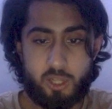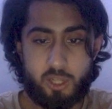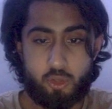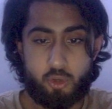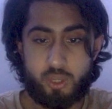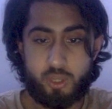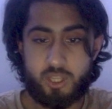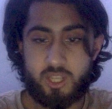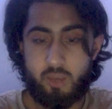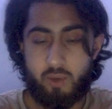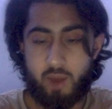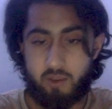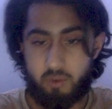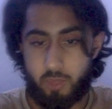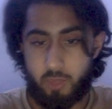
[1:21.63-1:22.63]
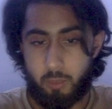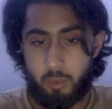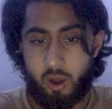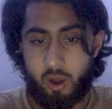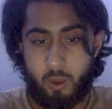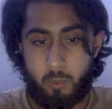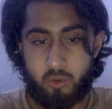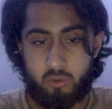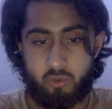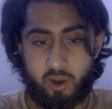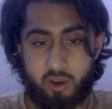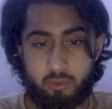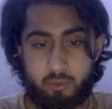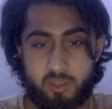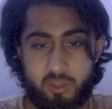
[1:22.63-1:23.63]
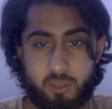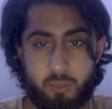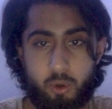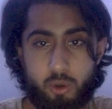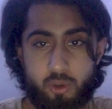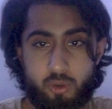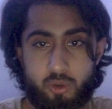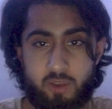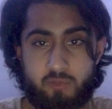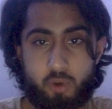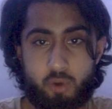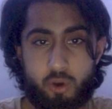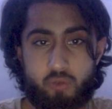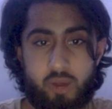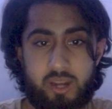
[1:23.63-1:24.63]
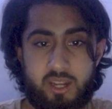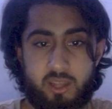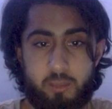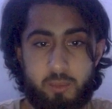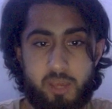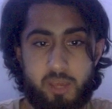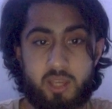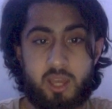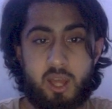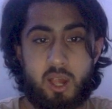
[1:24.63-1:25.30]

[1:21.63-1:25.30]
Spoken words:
So you can see right from the bottom, right from the support zone, I've drawn it right to the peak,